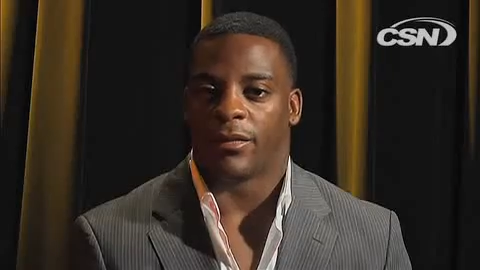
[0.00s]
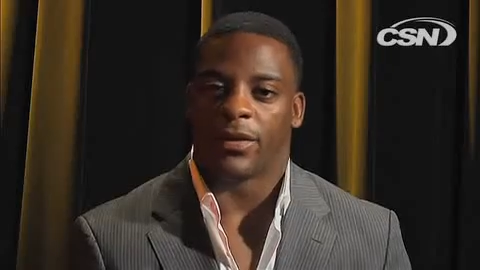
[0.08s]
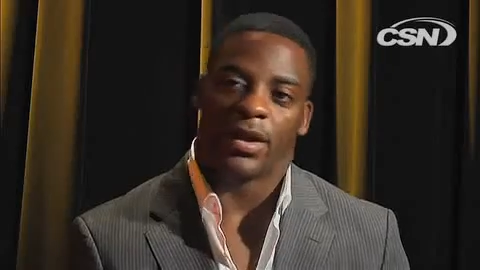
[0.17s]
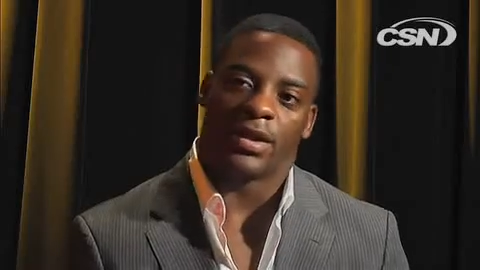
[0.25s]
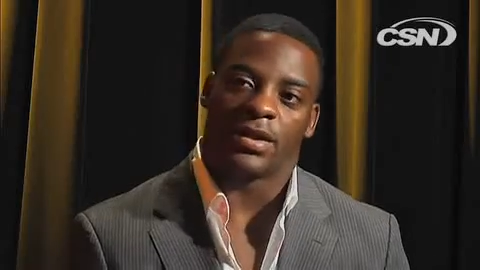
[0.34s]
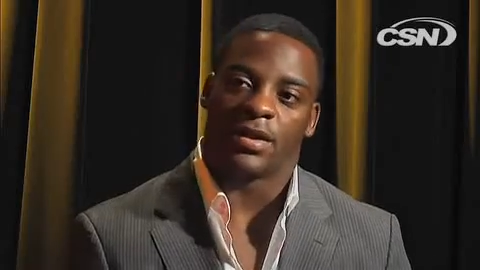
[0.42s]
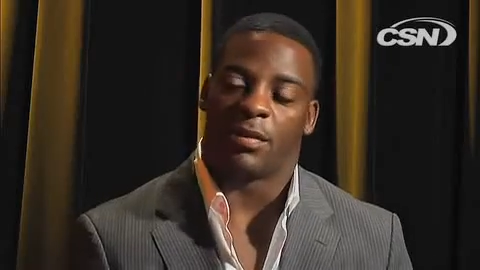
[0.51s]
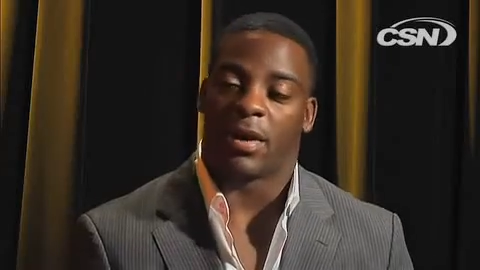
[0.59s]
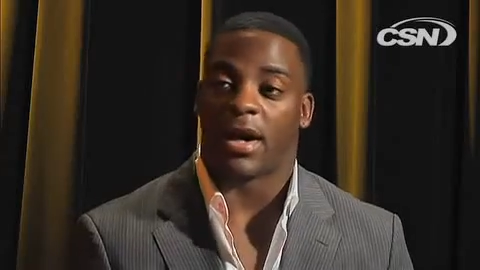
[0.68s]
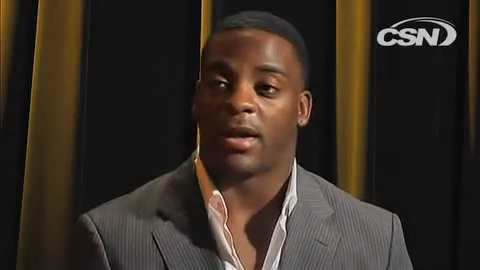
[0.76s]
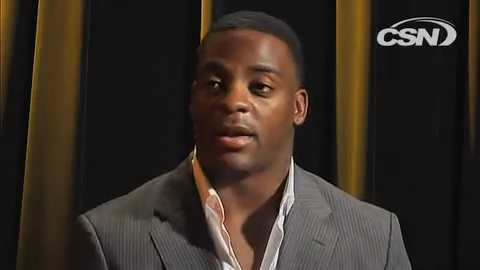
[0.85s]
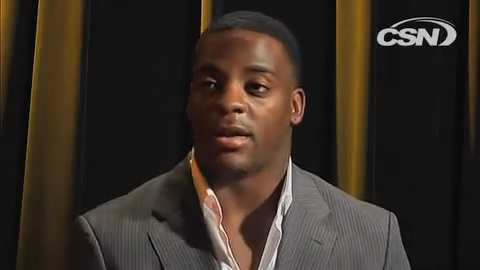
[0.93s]
get to the
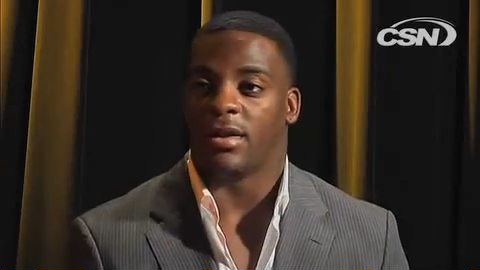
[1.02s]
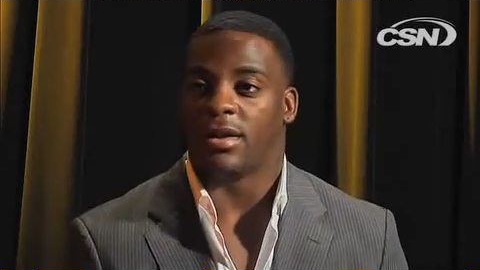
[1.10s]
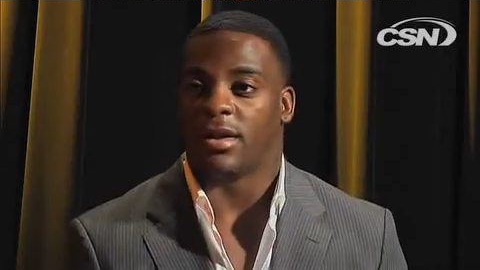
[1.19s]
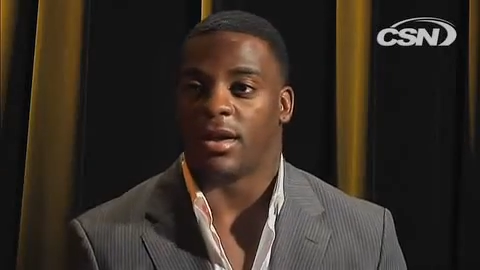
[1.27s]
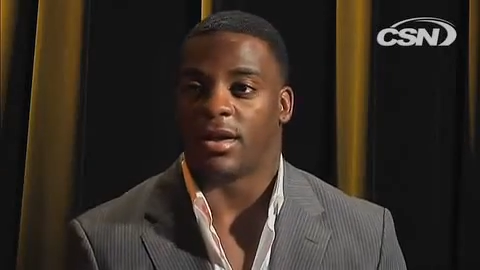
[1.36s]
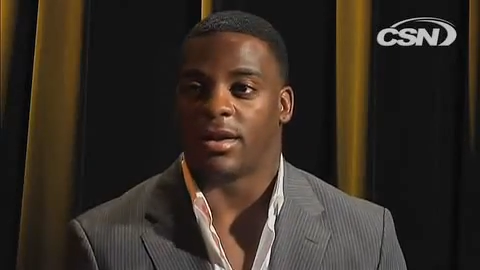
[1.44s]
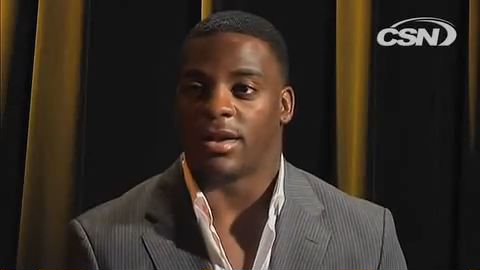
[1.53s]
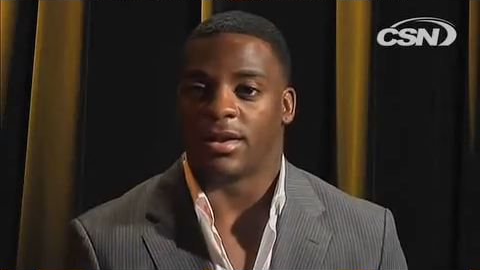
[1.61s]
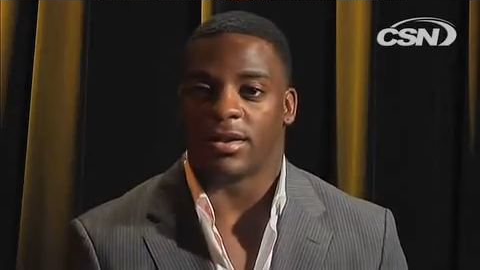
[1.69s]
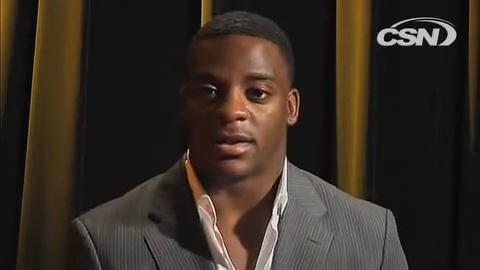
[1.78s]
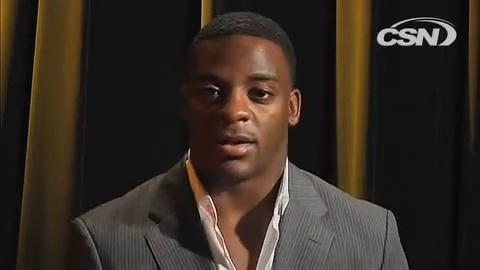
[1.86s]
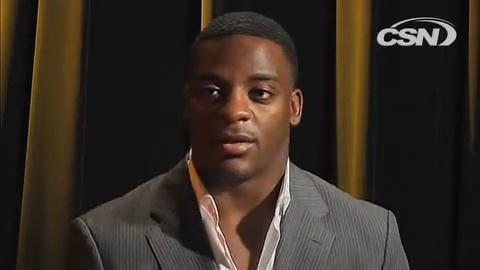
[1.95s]
pylon in the other end
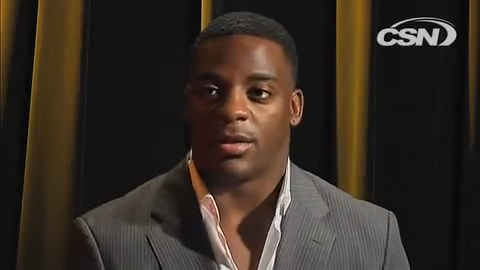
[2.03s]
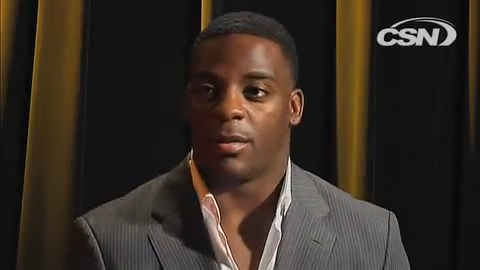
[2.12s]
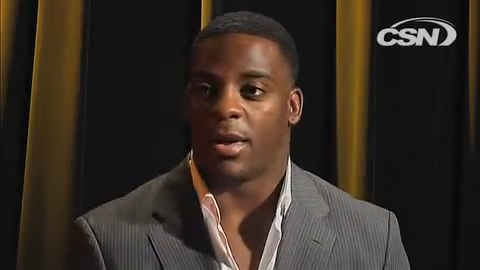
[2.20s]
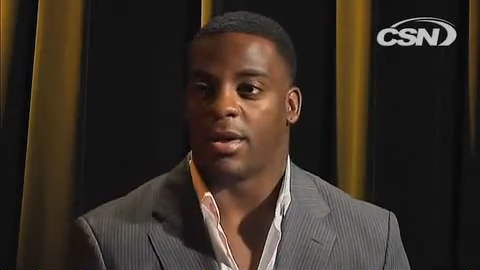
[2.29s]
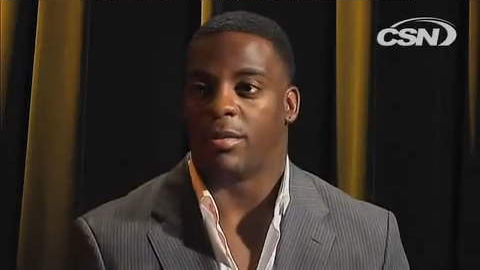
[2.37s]
zone and make a